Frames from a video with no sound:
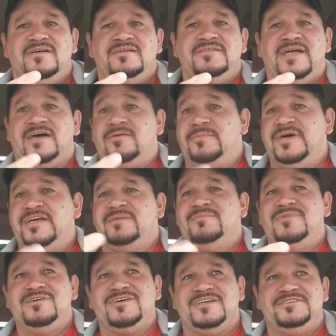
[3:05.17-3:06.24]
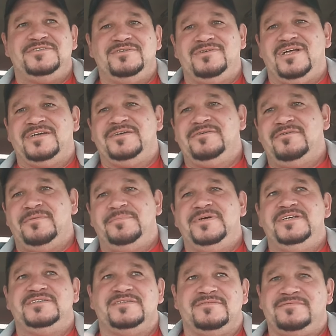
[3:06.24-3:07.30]
that'll make him look at you like you're a
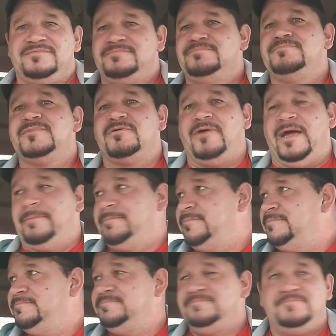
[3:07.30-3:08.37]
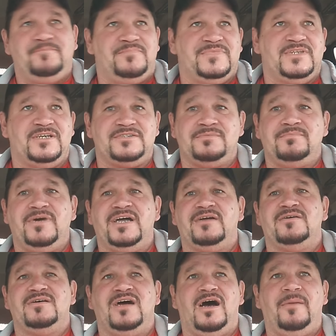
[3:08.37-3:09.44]
piece of crap. Doesn't
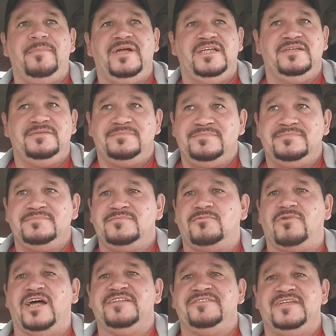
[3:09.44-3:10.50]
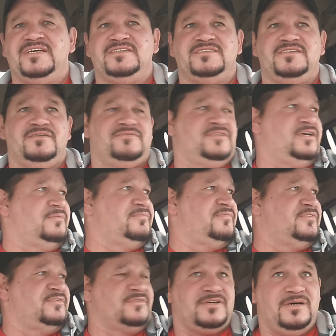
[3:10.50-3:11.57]
matter how many right things you've done for
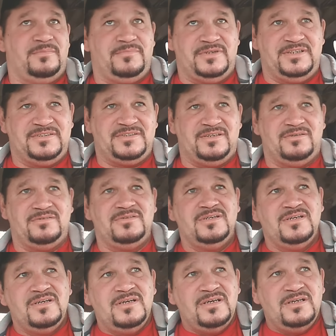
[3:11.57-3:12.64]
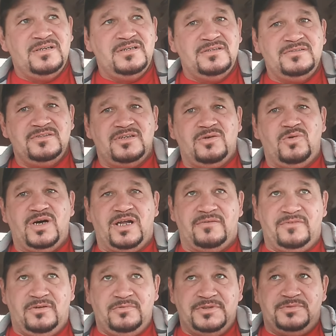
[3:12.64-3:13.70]
the company. So, you know what?
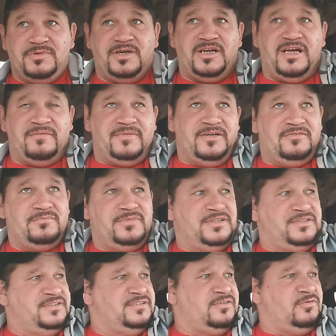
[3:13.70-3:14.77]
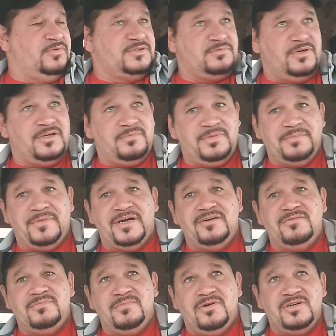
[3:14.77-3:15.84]
I've always wanted to have my own business. Always wanted to be my
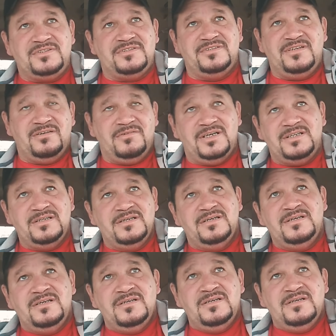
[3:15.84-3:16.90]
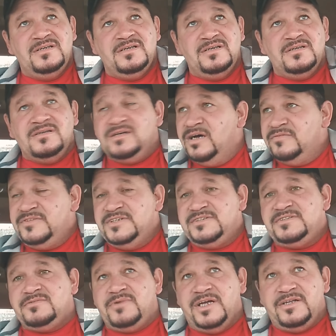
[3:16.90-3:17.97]
own boss. So you know what? If this
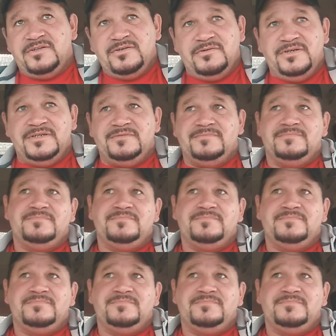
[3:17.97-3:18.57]
is the way to do it,